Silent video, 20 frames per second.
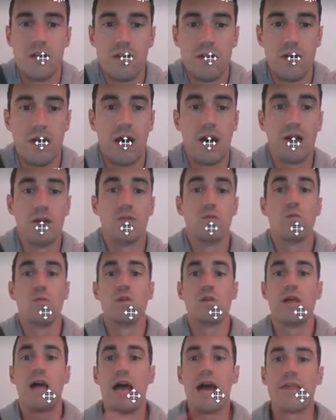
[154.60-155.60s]

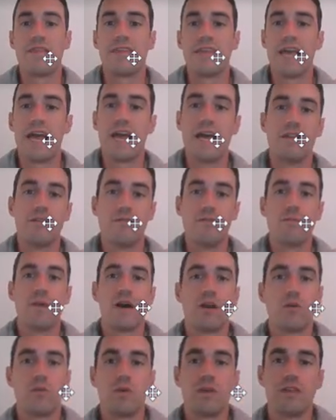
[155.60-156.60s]
at the end of the
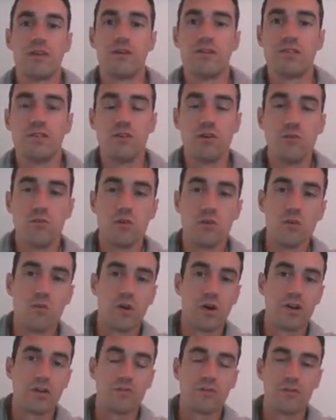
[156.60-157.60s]
model, when there is no more
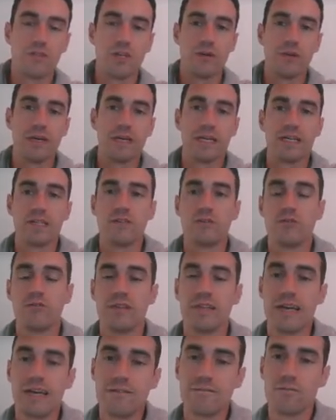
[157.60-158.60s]
water flowing, do
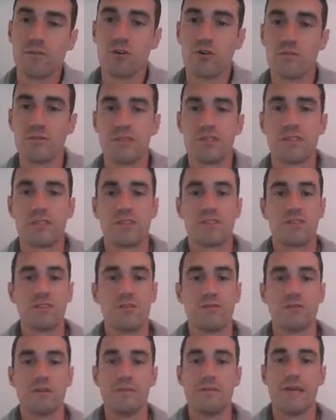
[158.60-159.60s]
landforms
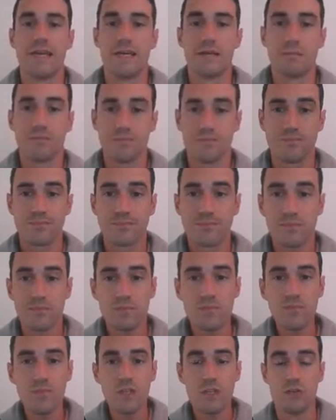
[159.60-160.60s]
still remain?
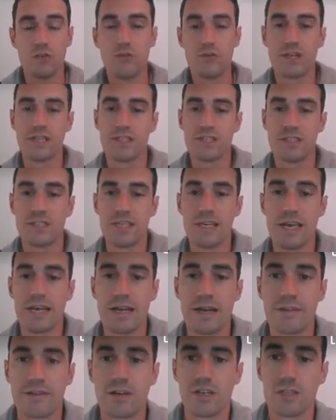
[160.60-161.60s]
You can see, and
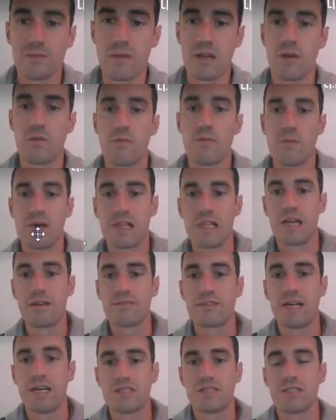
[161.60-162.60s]
I talked about it with my live
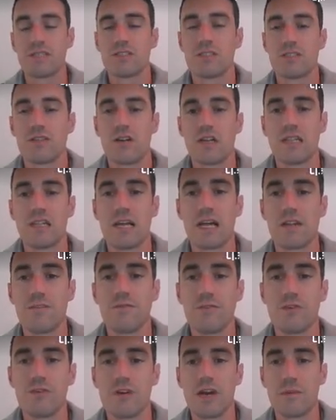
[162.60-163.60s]
classes and saw a lot of
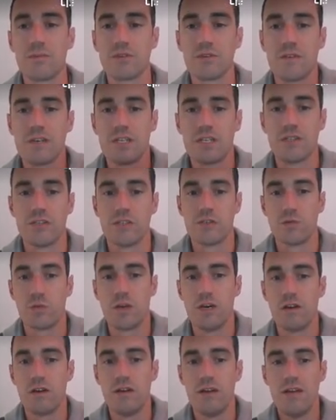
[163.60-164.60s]
your observations as
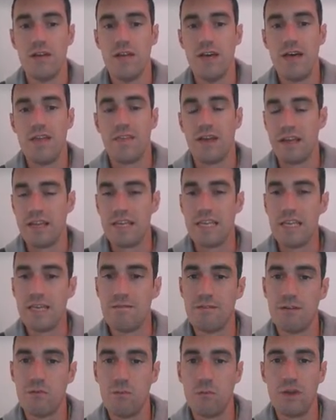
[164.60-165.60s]
well, that
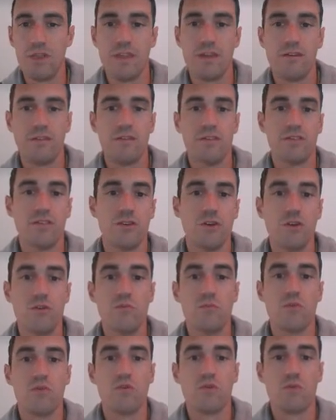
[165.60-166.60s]
even when there is no
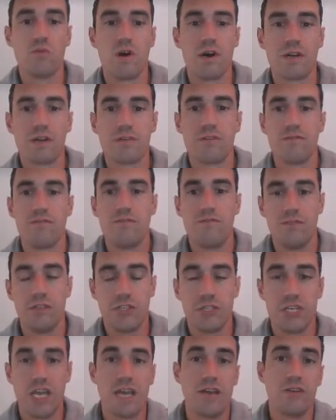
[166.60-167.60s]
more water, the
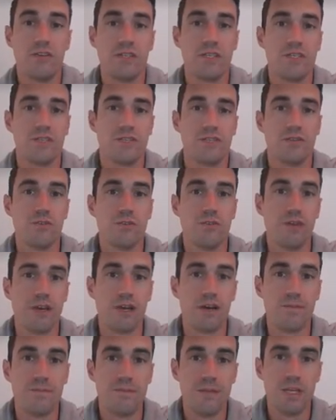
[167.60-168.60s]
channel is still
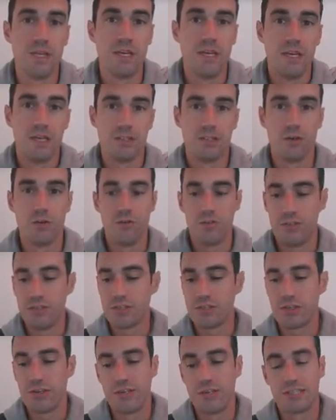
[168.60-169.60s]
there. So
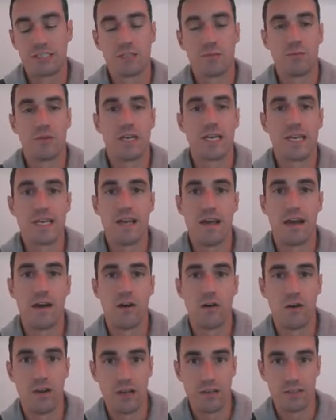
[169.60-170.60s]
this could explain
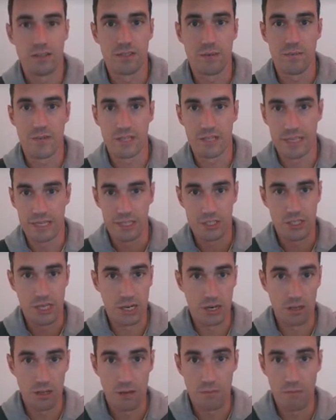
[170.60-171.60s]
how something like a
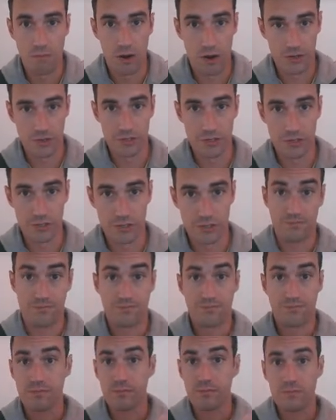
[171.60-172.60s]
channel on Mars
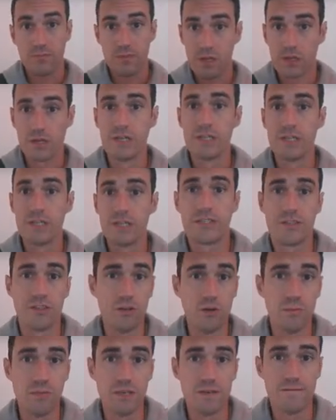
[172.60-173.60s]
could
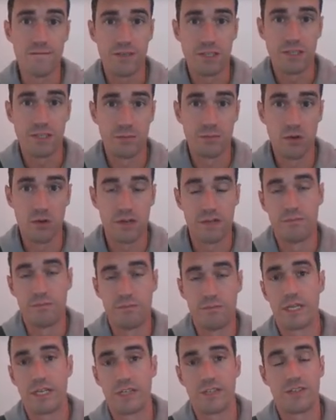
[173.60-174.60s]
still be visible and
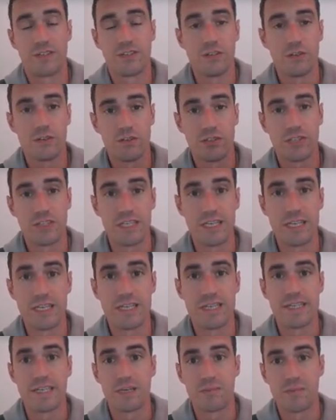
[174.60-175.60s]
we could still see it
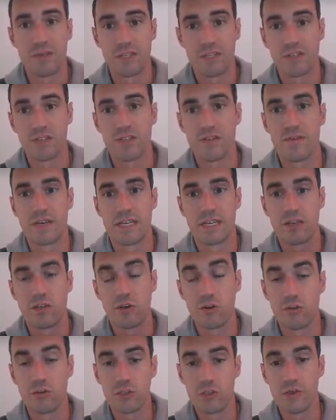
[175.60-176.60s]
and take pictures of it and
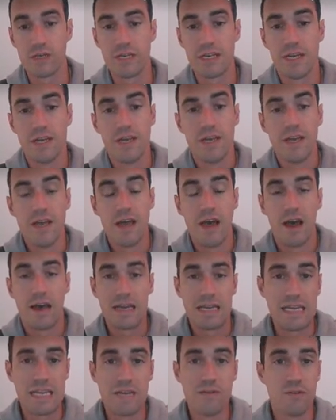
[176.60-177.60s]
go to it,
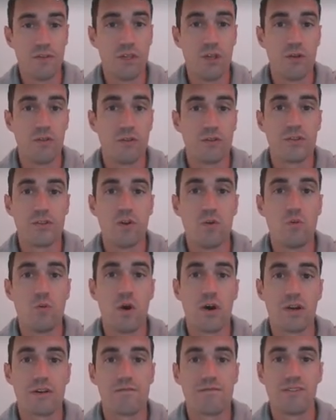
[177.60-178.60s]
even though there's no
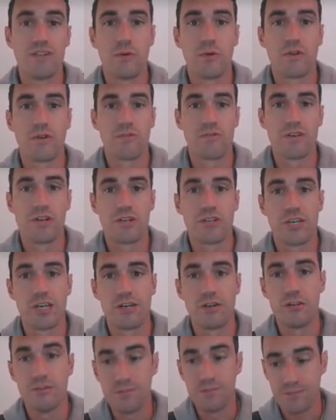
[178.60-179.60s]
water flowing through that
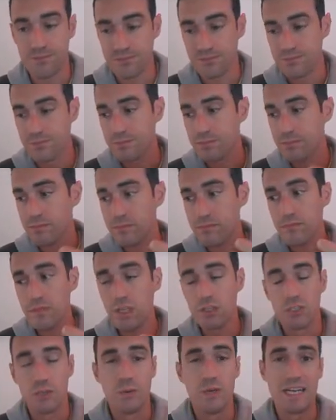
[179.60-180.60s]
channel.
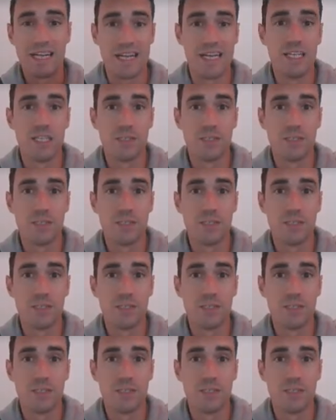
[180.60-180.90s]
So it is